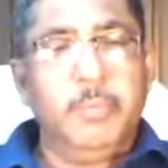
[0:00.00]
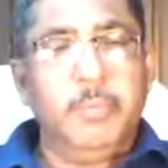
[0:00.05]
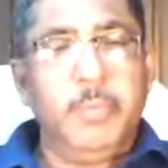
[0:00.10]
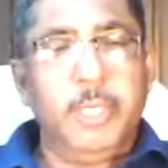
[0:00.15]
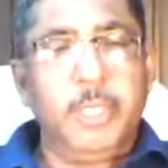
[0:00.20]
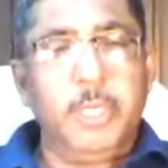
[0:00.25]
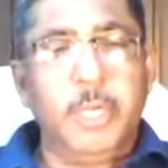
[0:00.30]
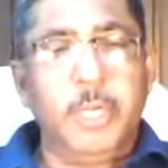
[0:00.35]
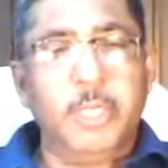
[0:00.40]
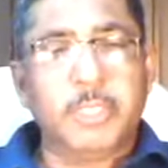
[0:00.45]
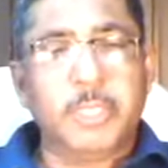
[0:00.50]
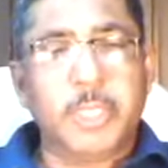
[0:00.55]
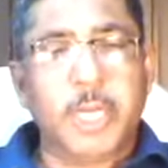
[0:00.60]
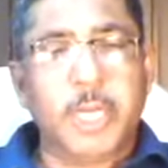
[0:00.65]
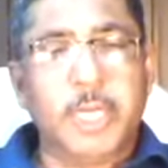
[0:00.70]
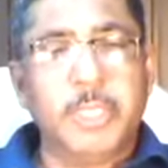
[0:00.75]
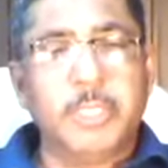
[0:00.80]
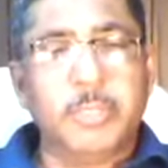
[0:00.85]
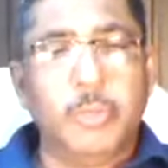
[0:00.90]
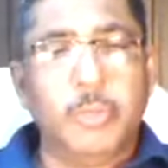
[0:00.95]
Because
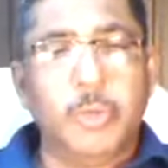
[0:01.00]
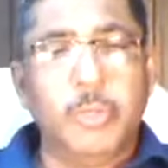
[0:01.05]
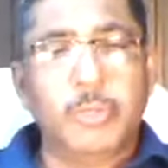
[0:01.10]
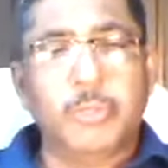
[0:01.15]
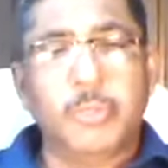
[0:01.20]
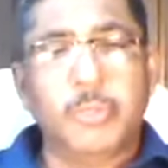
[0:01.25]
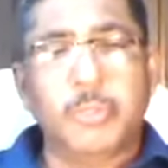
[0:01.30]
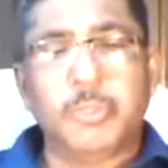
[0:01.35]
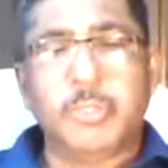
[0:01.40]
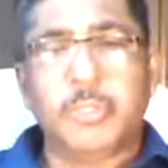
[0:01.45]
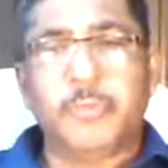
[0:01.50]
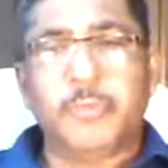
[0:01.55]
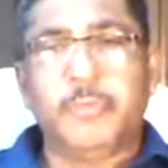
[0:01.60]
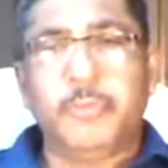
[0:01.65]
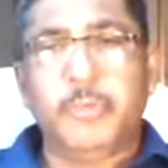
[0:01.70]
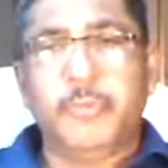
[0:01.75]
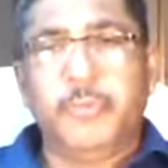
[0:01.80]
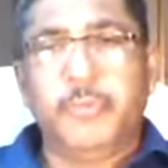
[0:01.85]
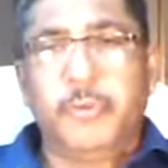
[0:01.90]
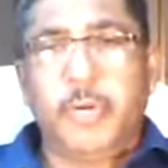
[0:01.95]
Christ also
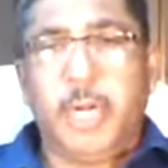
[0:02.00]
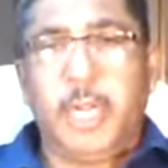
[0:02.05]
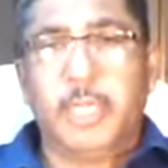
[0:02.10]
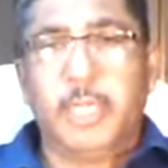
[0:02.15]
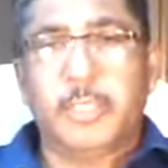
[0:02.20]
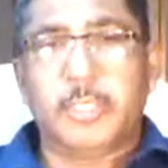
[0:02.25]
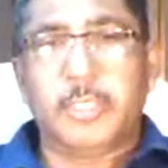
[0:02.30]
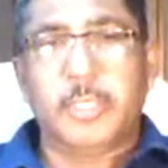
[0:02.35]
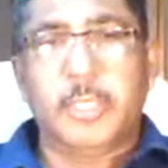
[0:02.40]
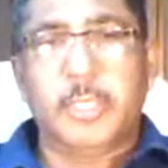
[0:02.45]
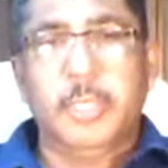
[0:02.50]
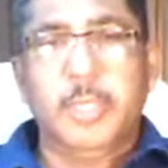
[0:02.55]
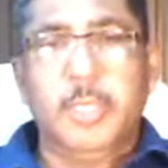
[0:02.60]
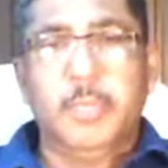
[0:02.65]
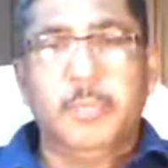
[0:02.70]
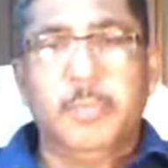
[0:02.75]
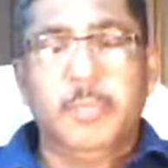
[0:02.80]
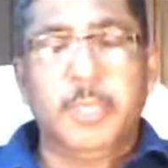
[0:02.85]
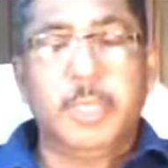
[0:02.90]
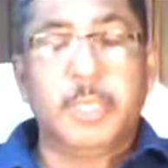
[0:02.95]
suffered for us.
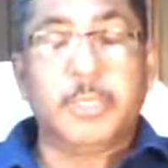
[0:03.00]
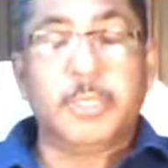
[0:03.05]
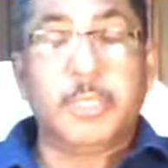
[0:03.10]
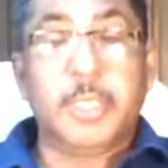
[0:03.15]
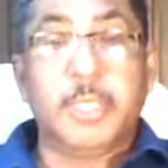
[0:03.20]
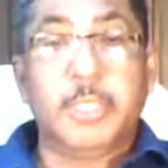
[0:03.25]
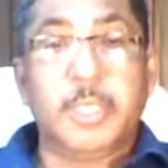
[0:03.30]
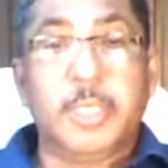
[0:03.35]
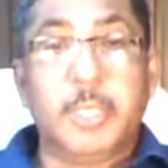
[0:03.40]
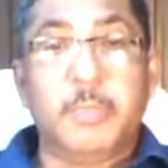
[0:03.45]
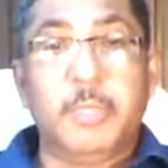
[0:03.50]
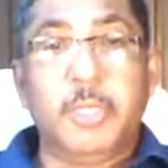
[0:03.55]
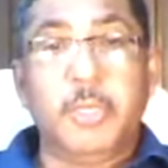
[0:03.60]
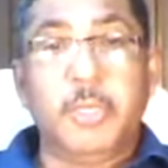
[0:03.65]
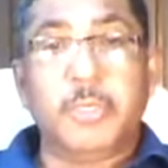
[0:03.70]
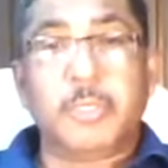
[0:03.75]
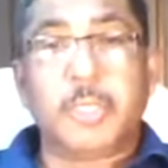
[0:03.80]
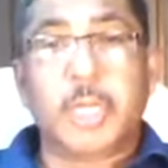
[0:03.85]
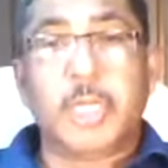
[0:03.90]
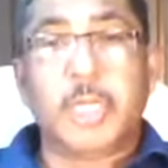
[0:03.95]
Peter says that
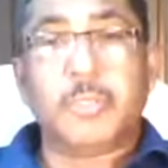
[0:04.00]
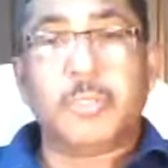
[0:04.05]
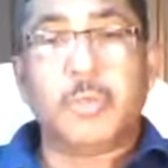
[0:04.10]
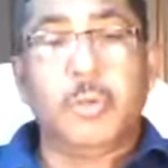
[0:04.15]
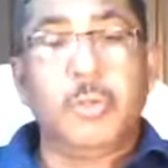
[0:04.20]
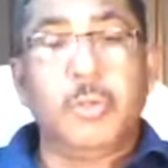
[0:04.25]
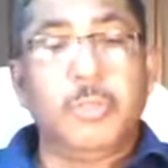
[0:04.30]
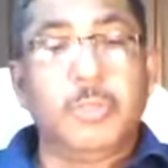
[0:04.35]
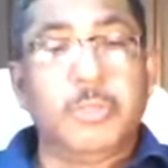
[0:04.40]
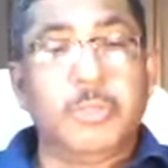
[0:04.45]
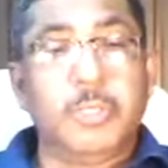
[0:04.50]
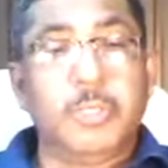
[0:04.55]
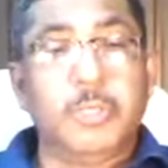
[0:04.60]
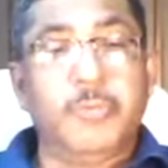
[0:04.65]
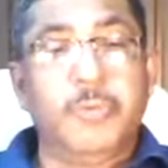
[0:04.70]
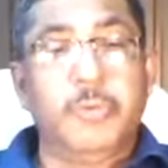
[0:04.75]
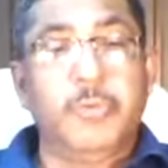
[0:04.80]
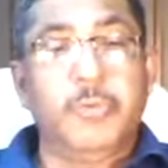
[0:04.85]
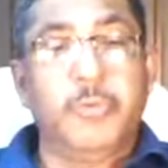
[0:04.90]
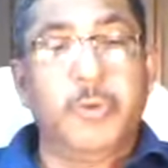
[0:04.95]
because Christ also
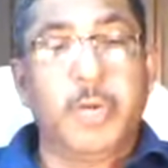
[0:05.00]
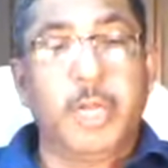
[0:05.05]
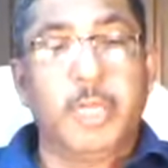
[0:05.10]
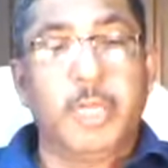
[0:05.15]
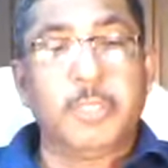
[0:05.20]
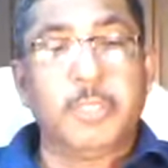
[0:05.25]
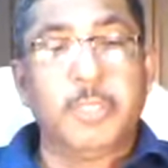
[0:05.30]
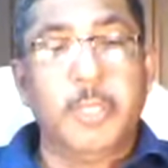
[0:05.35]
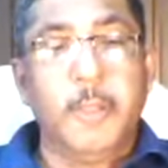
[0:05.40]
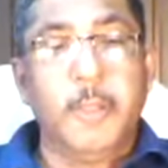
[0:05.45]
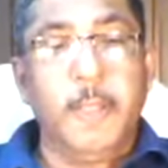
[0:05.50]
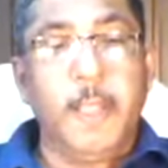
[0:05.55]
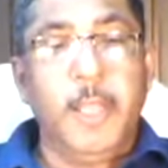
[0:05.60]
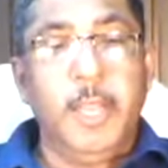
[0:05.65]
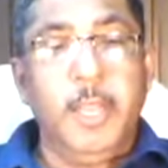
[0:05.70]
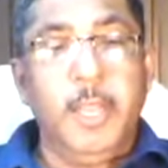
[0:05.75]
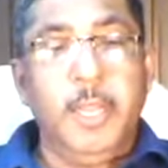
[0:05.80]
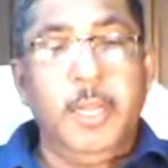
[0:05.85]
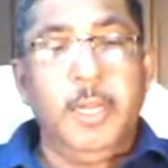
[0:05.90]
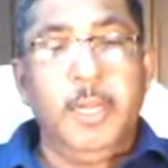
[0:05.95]
suffered for us,
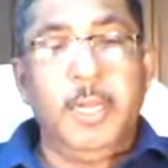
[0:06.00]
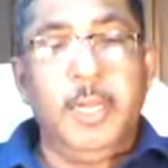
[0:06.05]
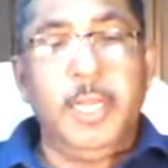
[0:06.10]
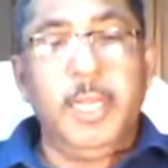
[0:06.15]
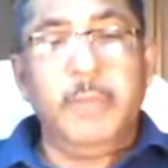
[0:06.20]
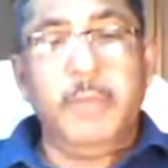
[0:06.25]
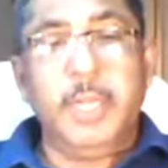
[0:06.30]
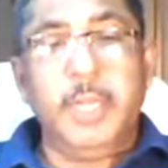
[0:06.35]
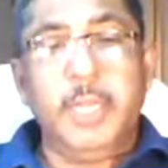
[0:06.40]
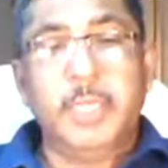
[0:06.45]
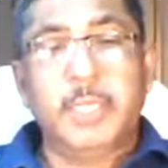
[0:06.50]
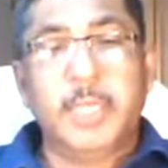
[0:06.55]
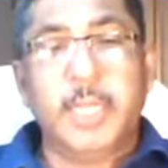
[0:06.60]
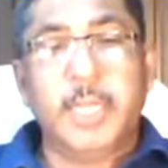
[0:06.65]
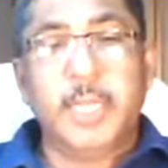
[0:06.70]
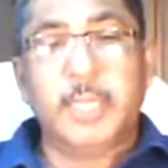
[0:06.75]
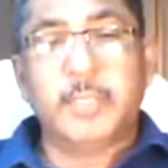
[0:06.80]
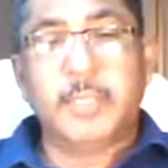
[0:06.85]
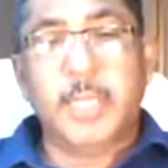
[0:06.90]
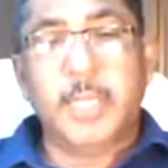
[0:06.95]
leaving us
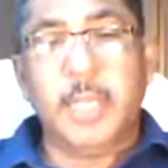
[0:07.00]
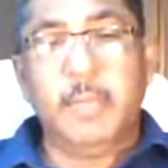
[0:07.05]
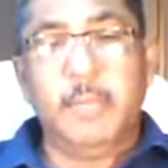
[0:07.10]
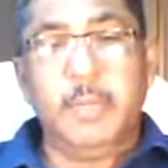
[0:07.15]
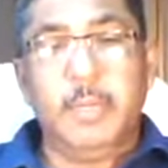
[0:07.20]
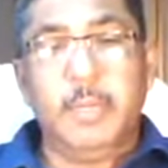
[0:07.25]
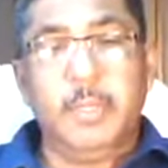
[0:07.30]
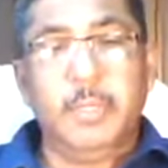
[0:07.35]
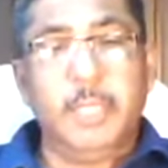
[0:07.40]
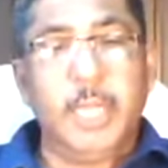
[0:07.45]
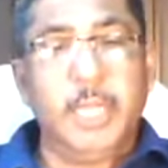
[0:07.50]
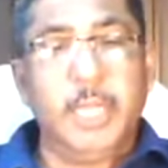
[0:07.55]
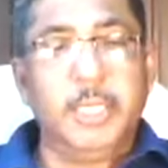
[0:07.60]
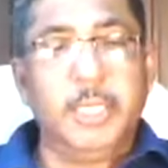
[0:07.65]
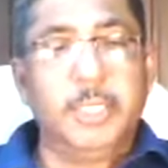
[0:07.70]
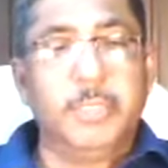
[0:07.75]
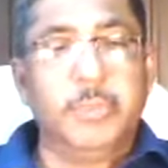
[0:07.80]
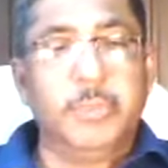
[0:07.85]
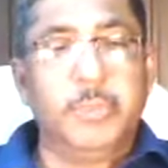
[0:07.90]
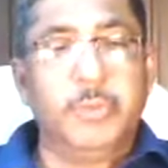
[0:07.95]
an example that
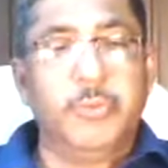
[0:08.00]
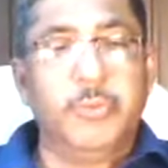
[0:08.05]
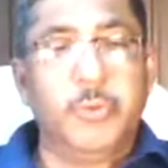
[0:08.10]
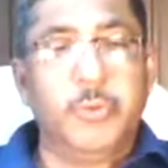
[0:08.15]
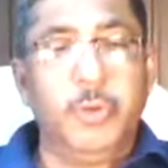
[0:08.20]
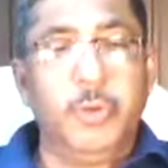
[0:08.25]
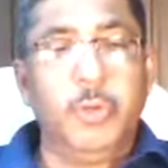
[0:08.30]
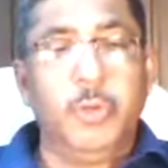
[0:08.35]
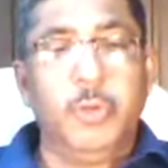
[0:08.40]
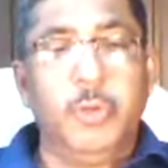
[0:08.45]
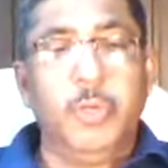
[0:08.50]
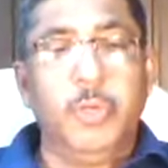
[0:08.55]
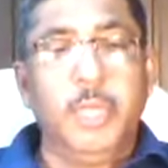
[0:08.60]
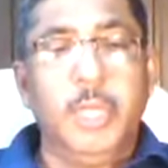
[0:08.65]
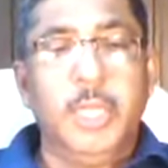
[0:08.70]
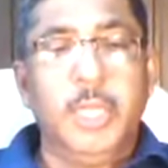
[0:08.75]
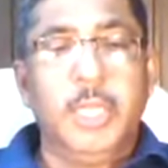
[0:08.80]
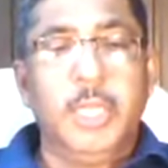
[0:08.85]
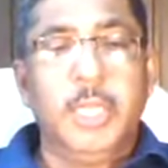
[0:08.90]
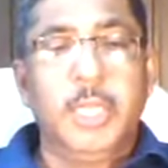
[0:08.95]
we should follow
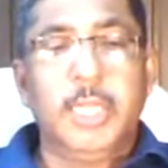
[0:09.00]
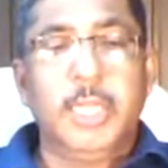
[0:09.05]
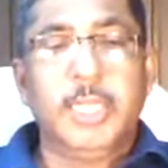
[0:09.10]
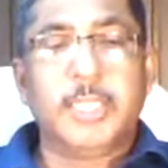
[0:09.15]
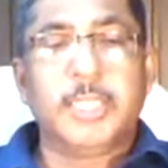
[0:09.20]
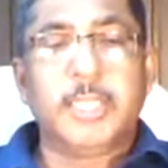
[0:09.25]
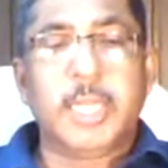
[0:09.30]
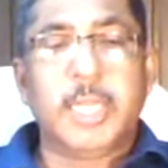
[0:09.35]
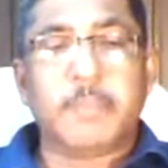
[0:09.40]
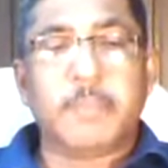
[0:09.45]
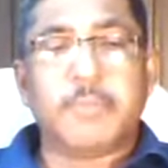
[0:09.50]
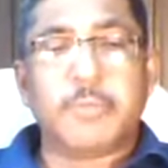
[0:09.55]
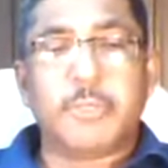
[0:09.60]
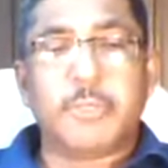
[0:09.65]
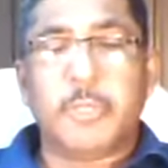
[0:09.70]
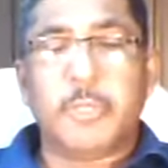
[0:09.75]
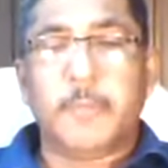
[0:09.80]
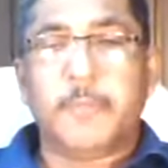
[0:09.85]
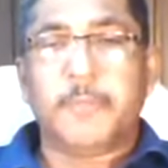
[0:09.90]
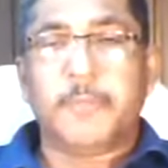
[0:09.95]
his
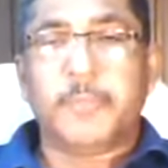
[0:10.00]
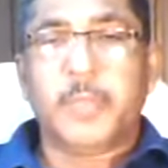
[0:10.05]
steps.